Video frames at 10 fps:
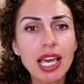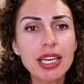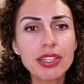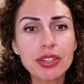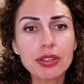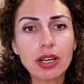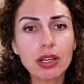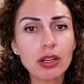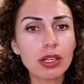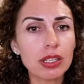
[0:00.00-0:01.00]
Here
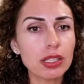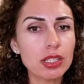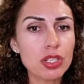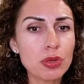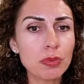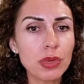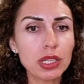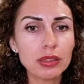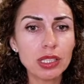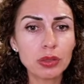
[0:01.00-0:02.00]
are each
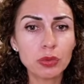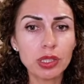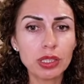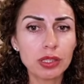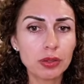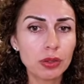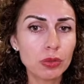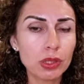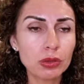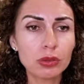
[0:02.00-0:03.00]
month that we
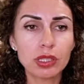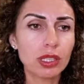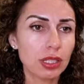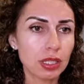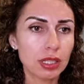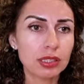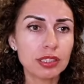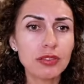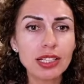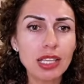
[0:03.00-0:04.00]
will
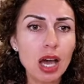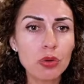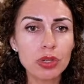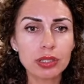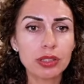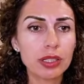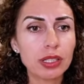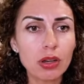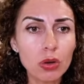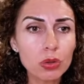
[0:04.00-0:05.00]
divide our
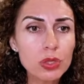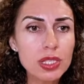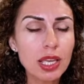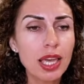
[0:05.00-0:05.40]
goals.